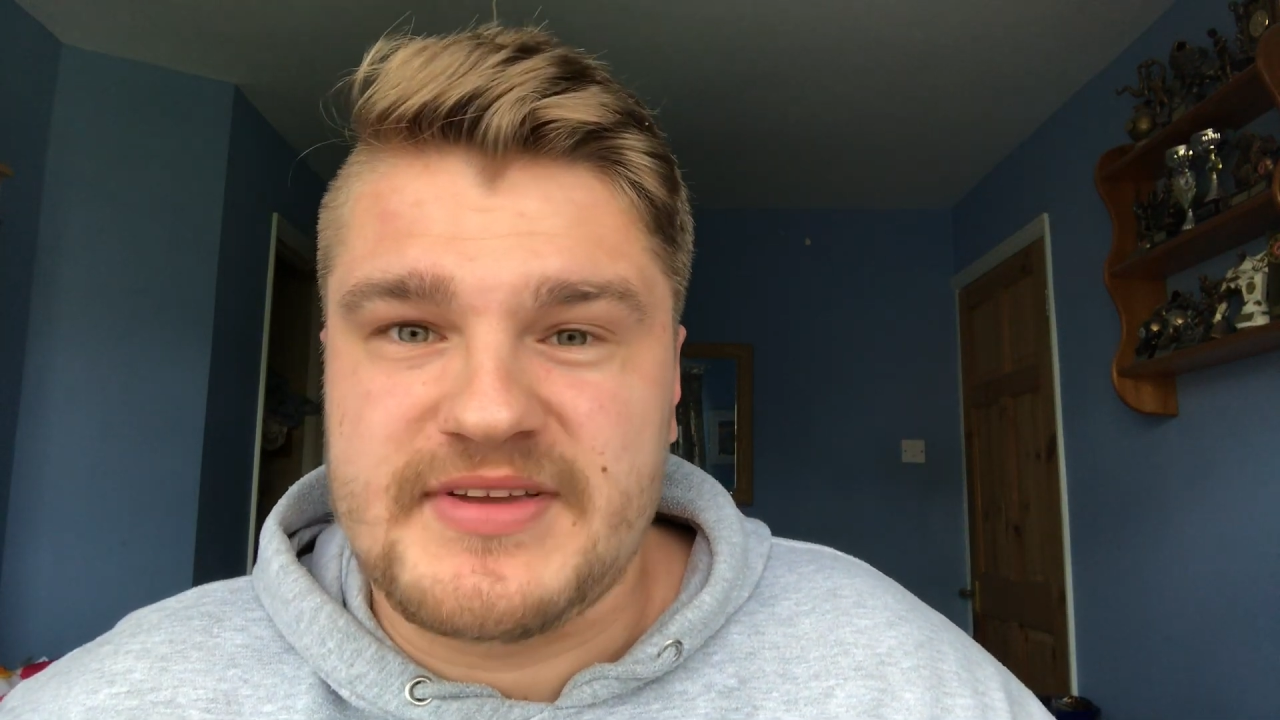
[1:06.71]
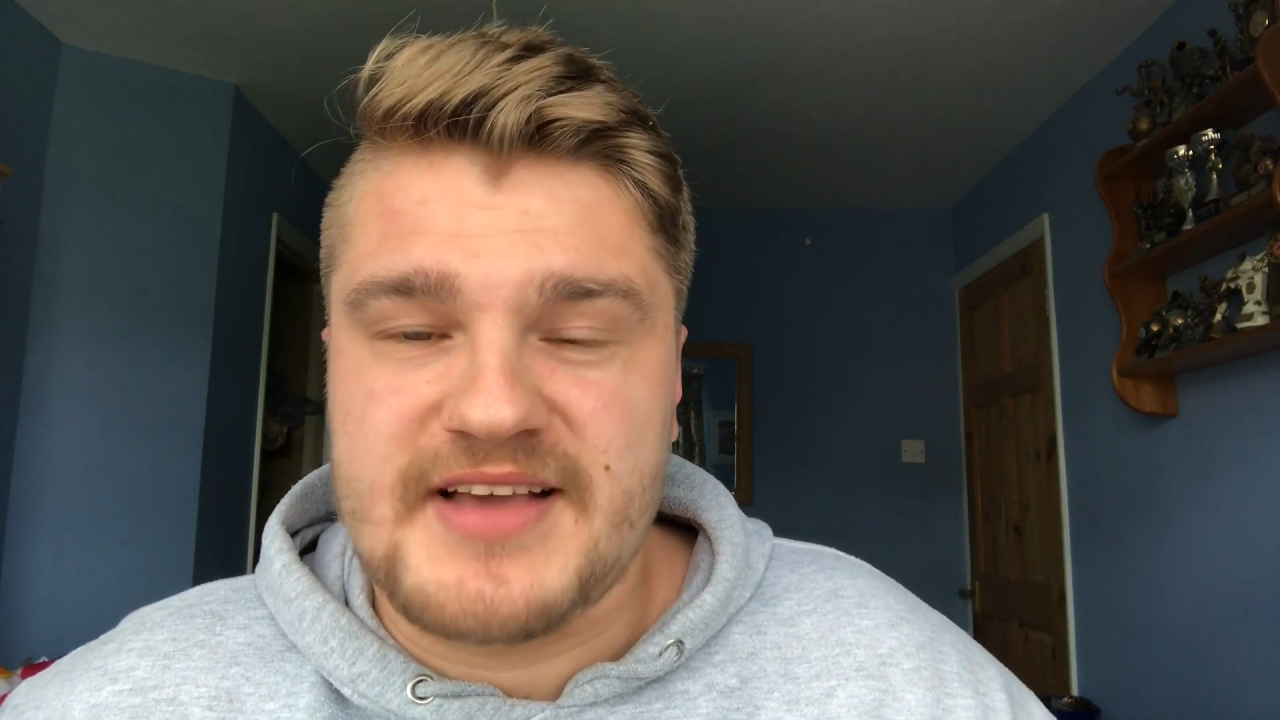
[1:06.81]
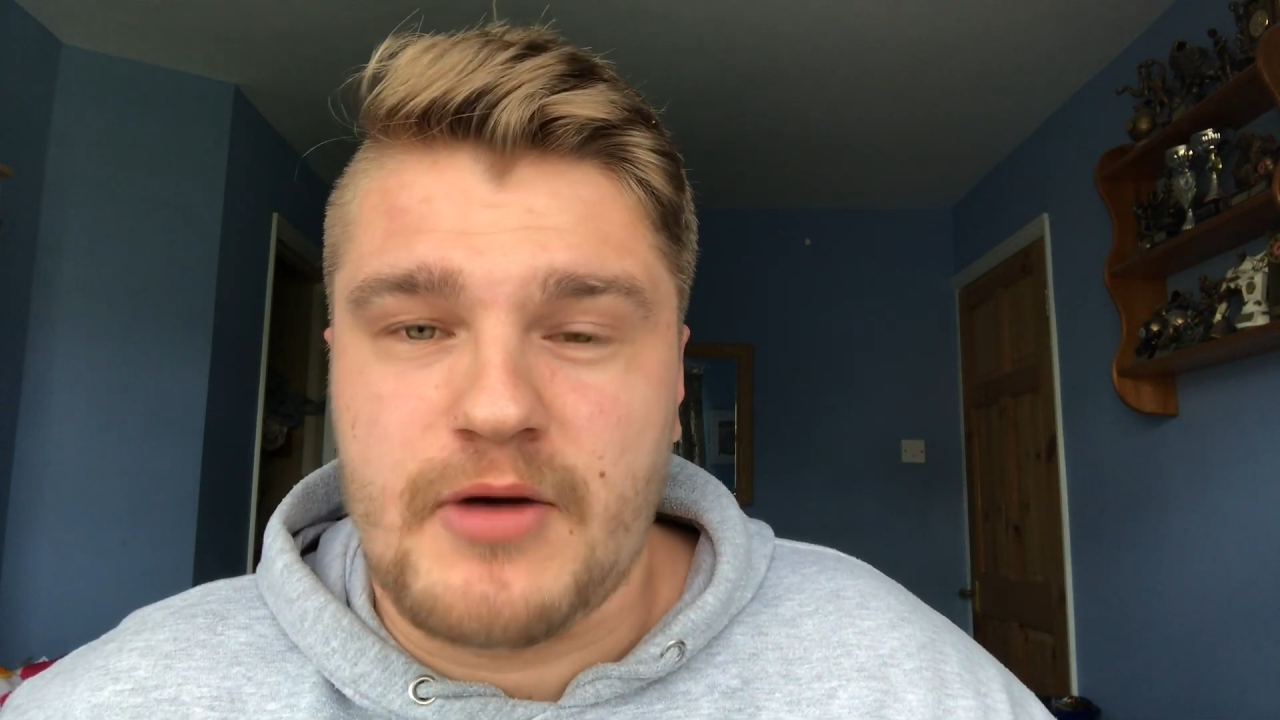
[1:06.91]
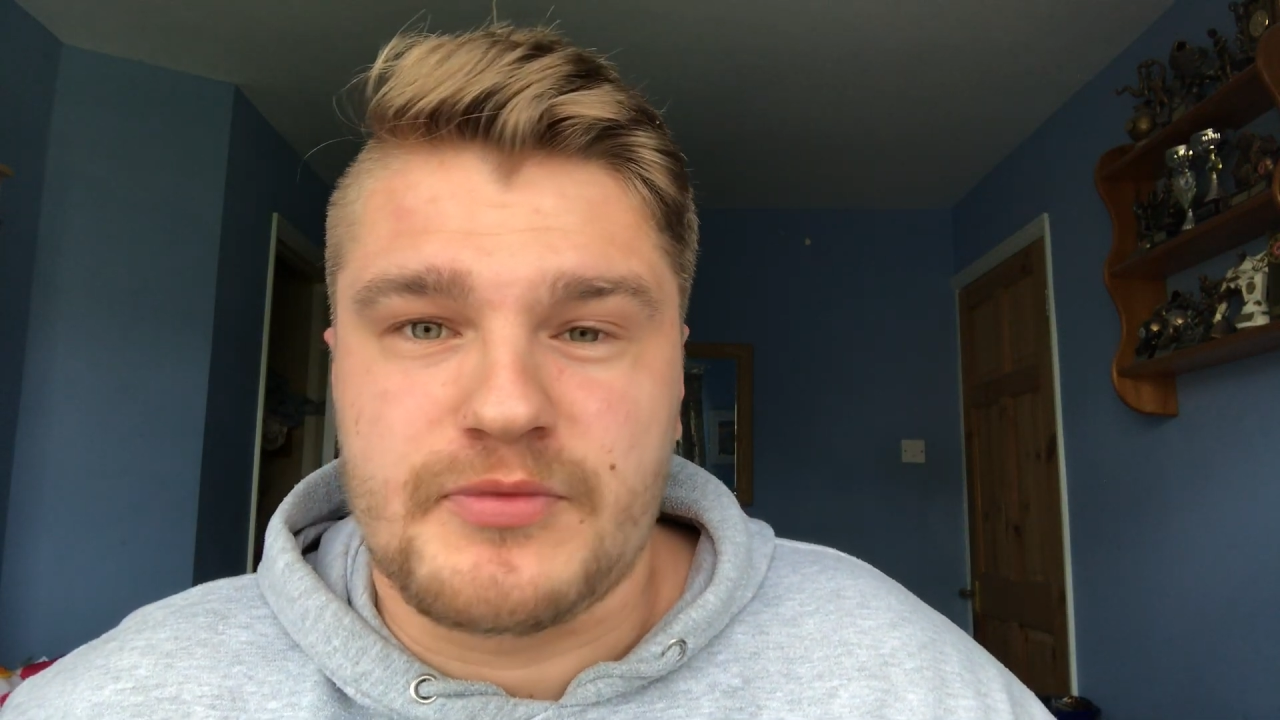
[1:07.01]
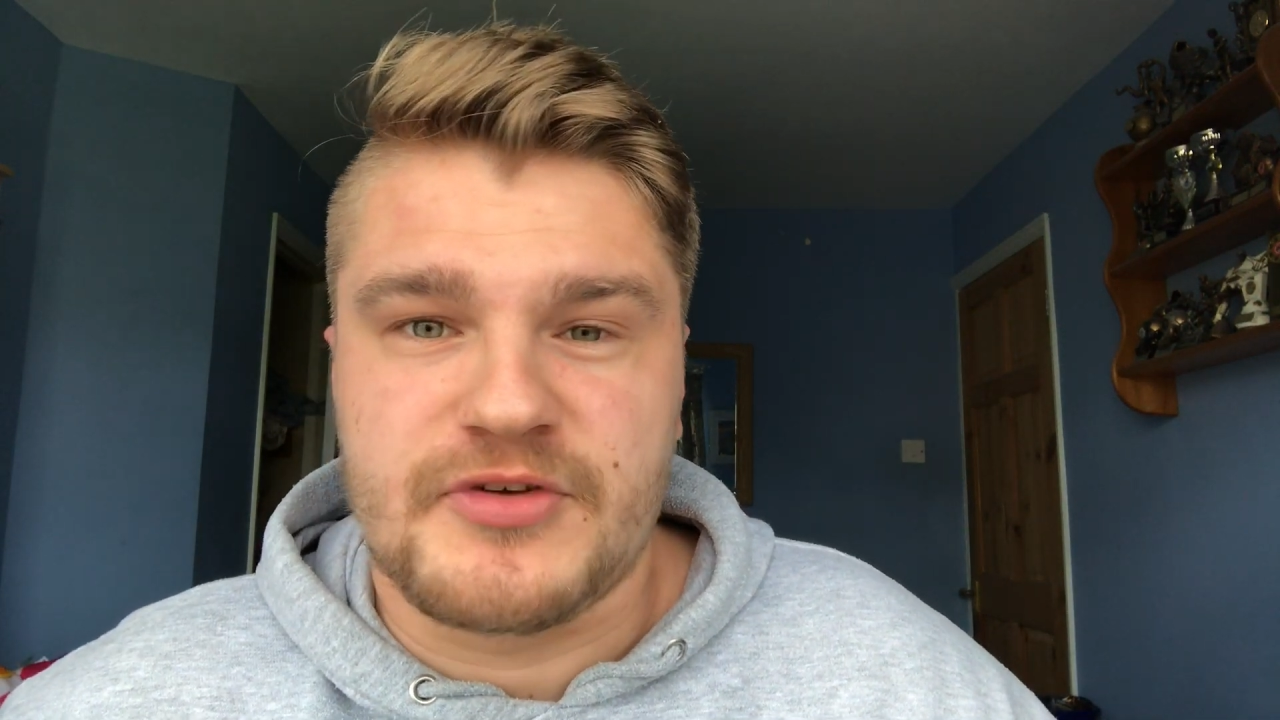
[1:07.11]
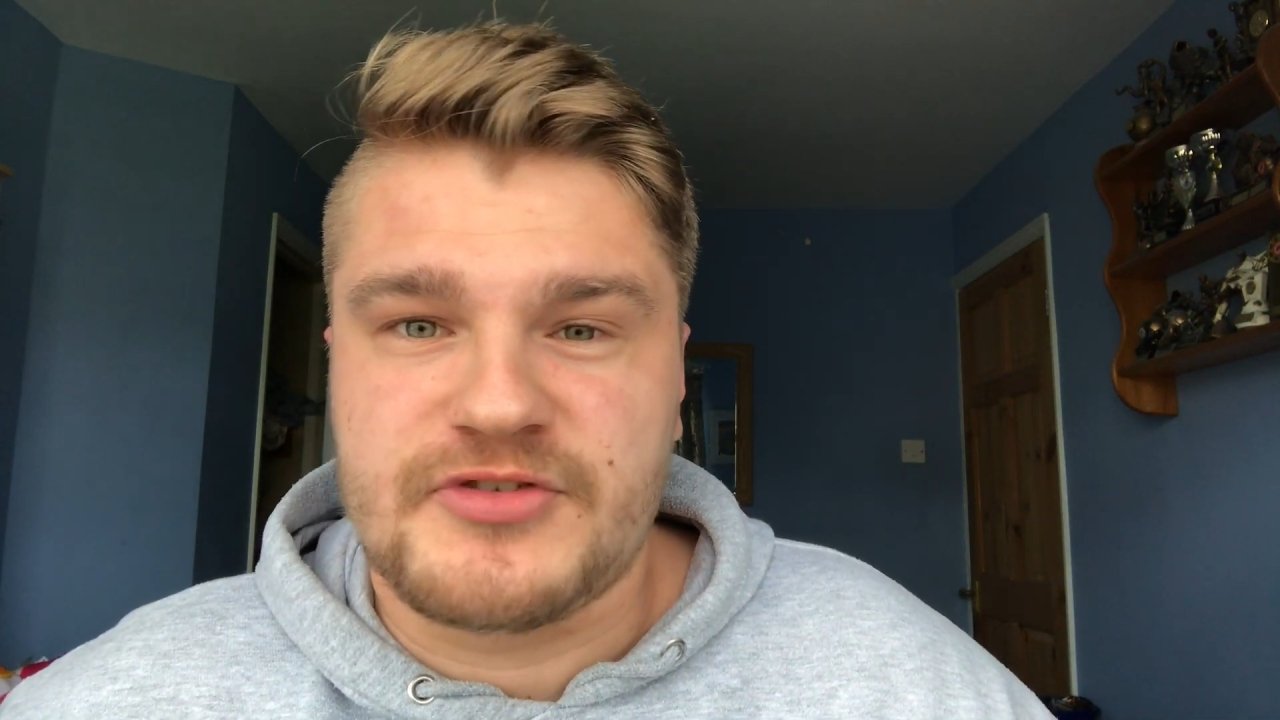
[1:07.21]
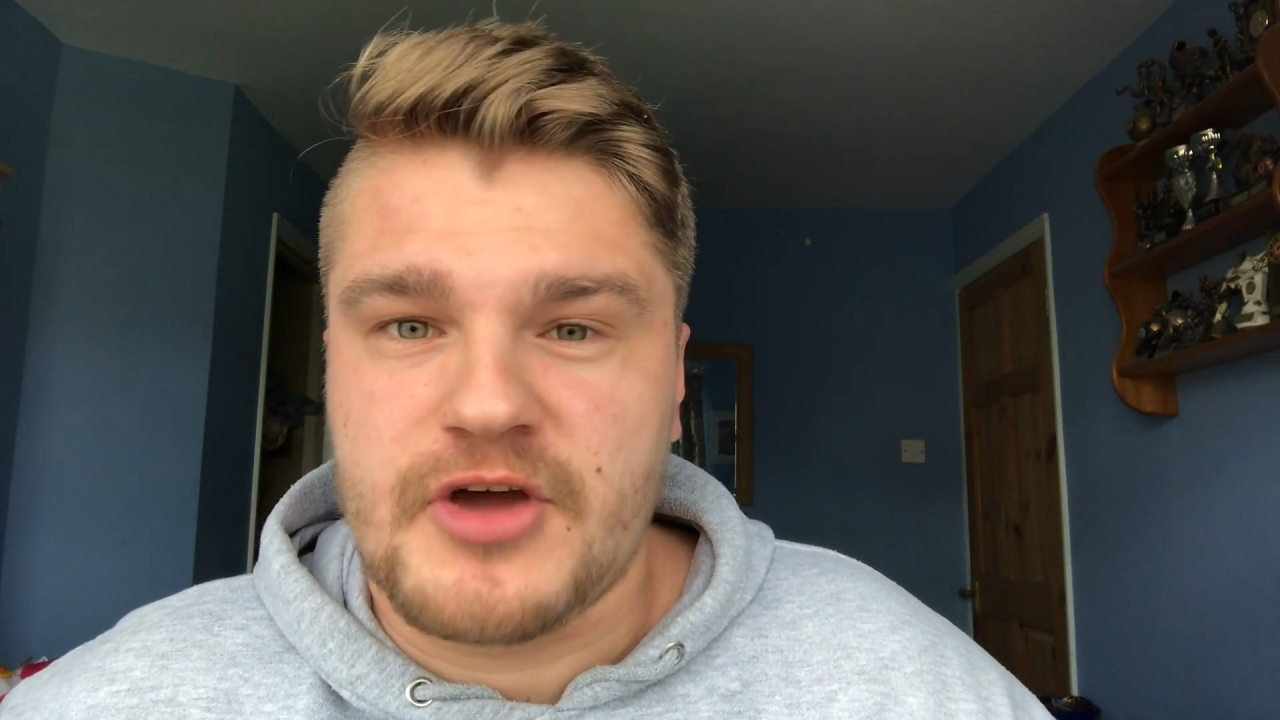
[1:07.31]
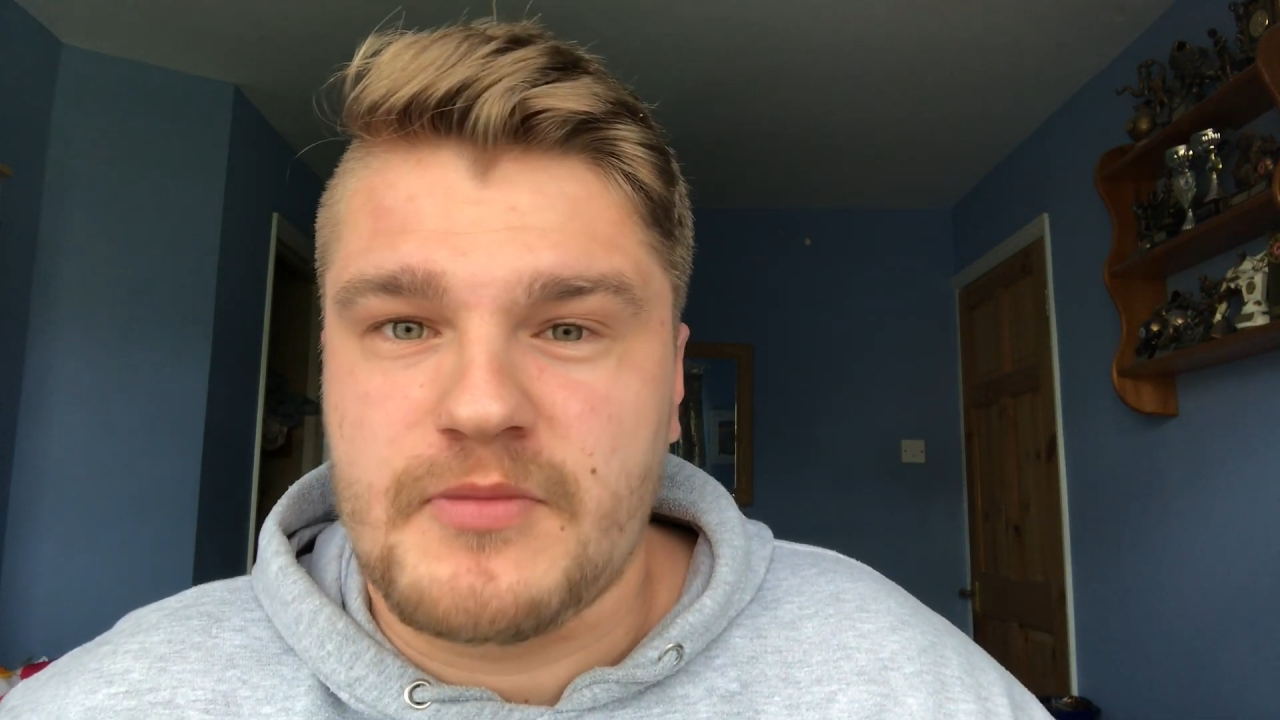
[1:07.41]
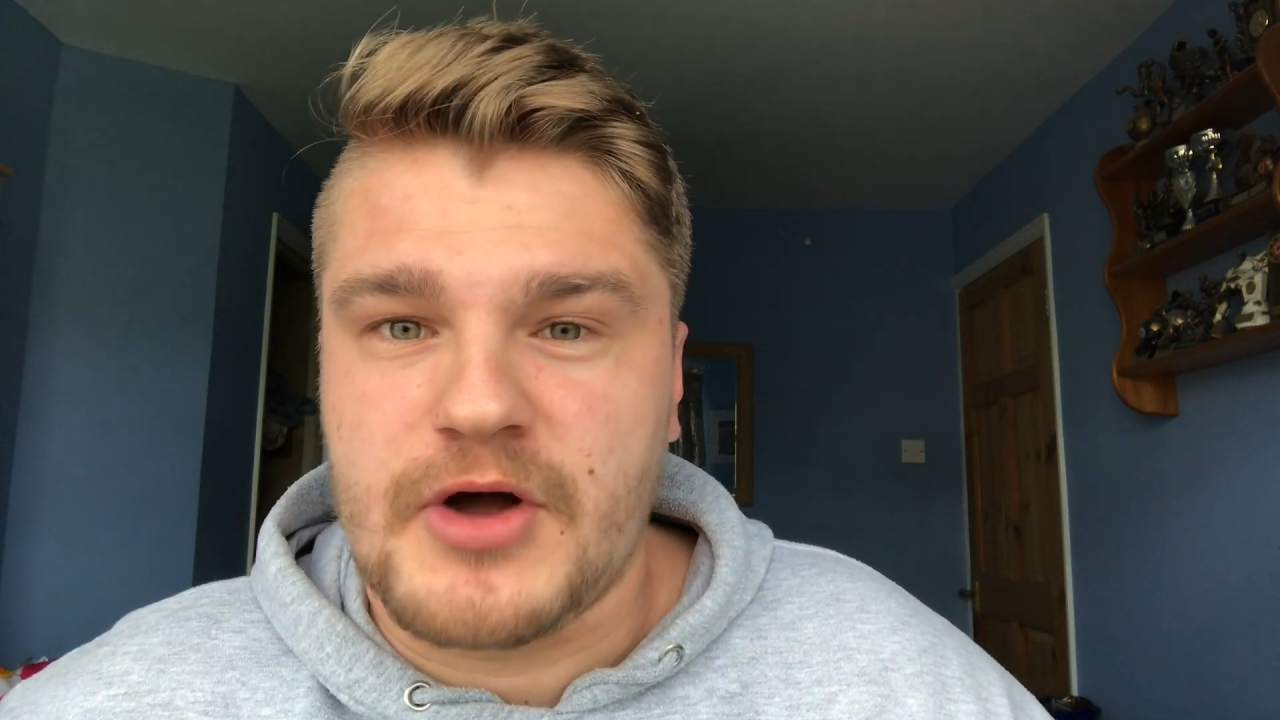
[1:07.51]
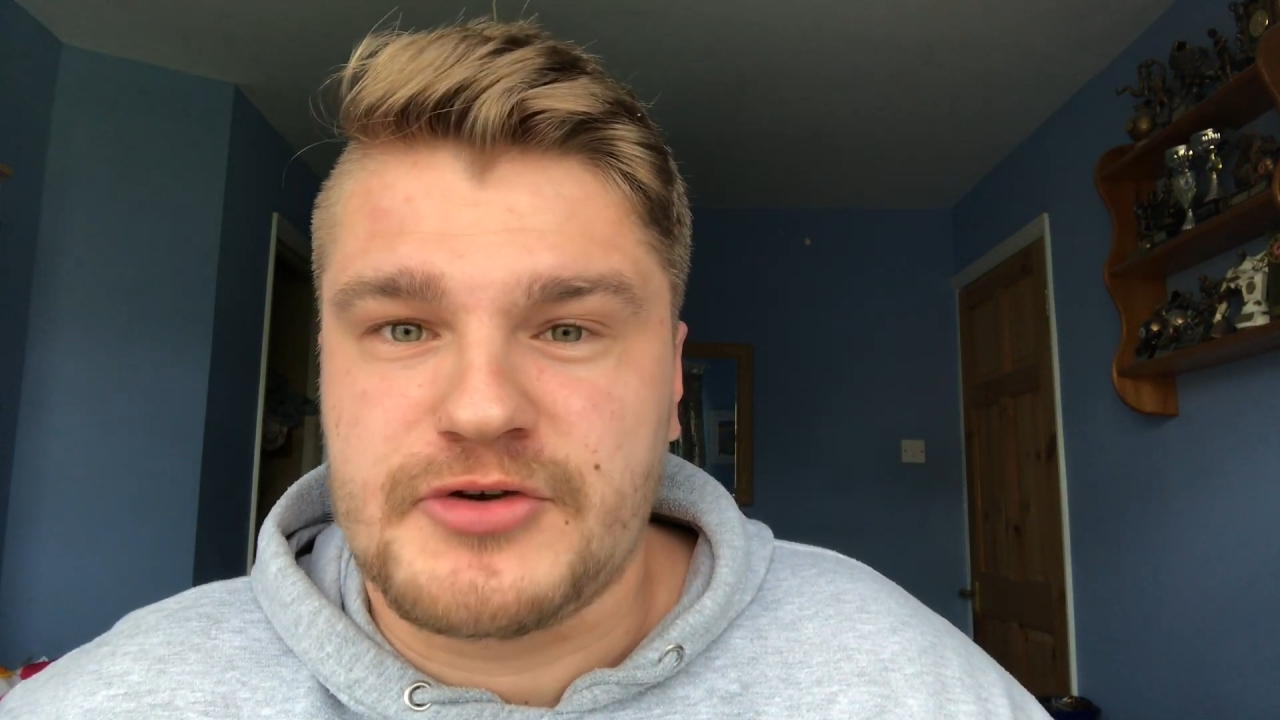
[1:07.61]
he's helped us
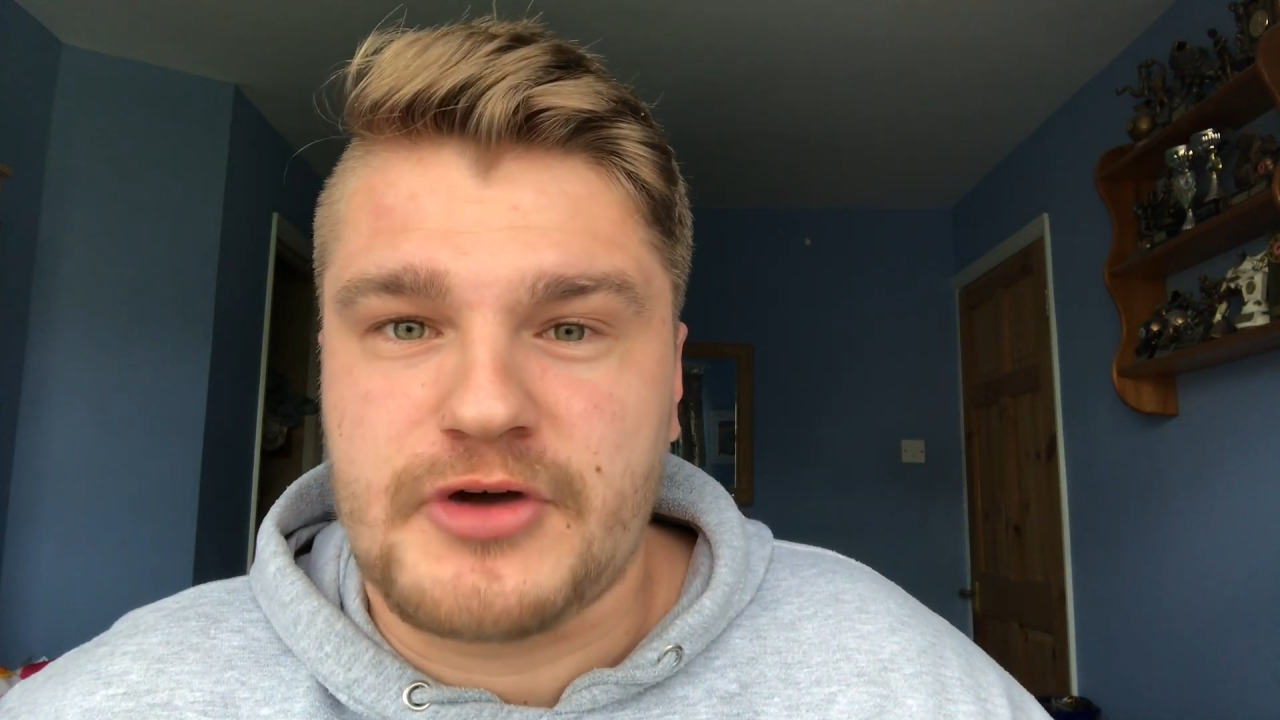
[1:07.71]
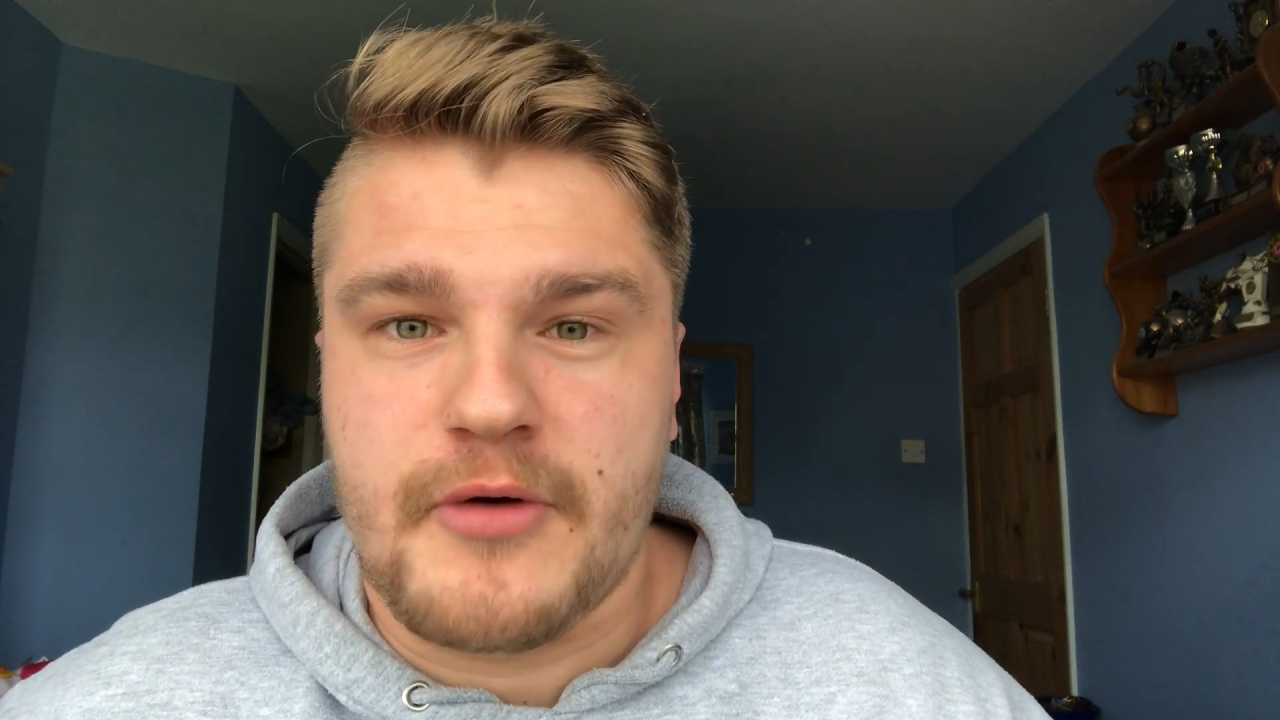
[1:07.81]
so much